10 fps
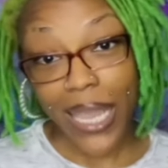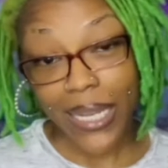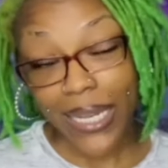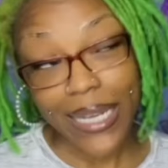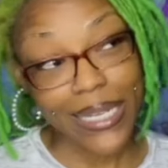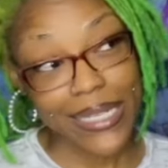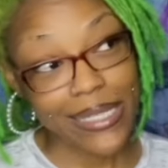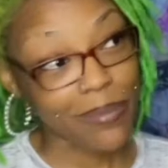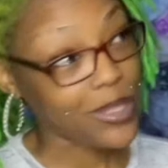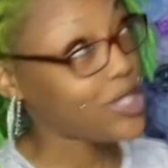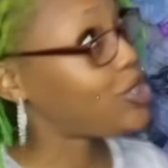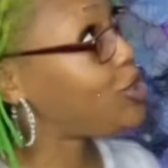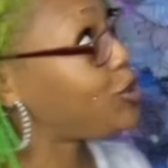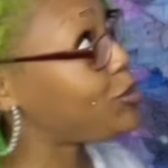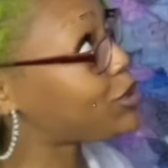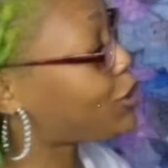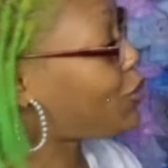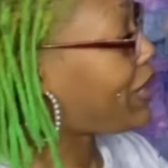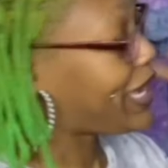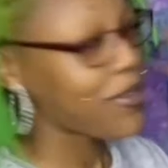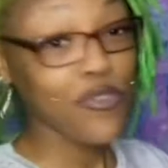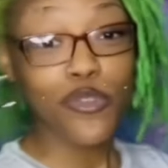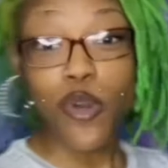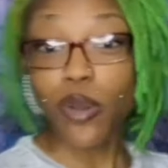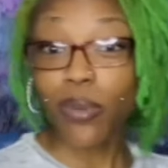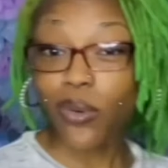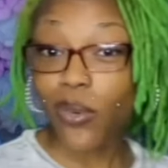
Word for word: and I needed something cute, quick, and affordable.